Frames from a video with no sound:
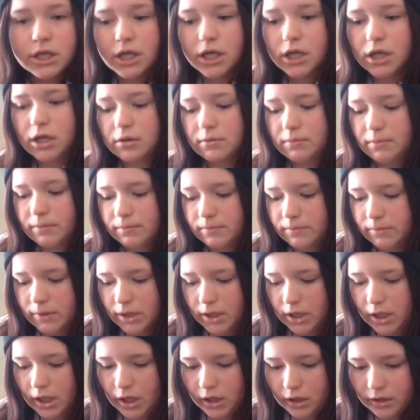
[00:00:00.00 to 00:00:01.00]
I
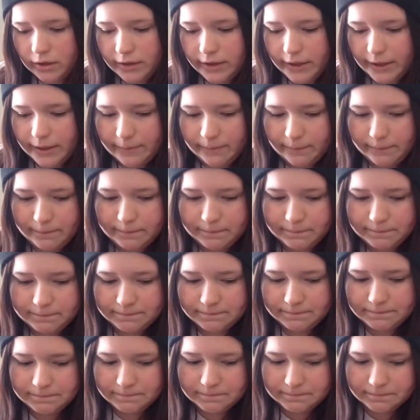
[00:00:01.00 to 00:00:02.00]
hugged them.
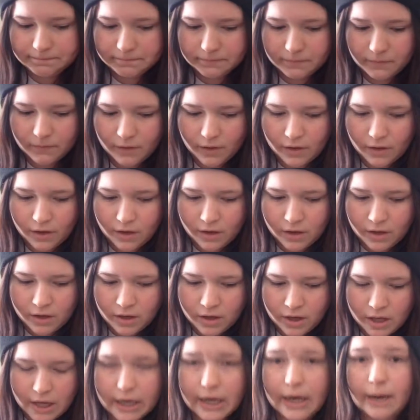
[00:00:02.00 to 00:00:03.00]

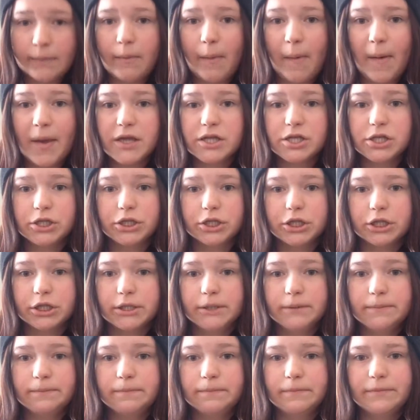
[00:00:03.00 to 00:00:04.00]
I got my picture
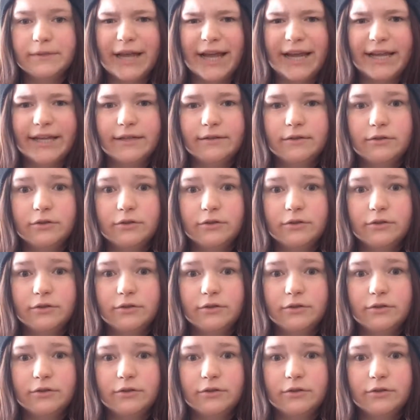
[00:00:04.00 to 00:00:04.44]
taken. I